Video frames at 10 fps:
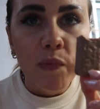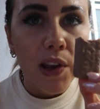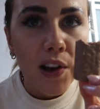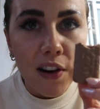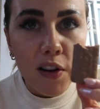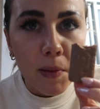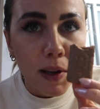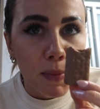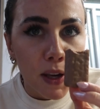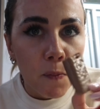They kind of
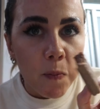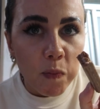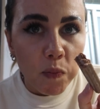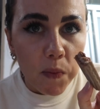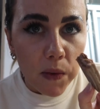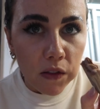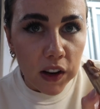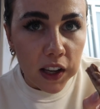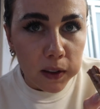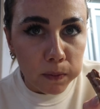remind me of
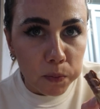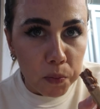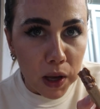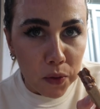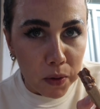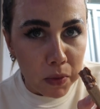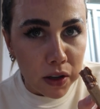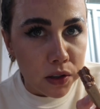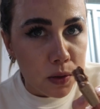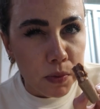like penguin
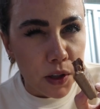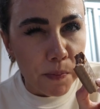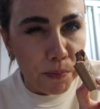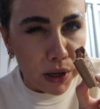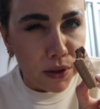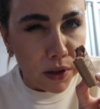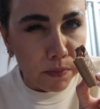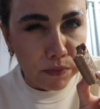bars, but better.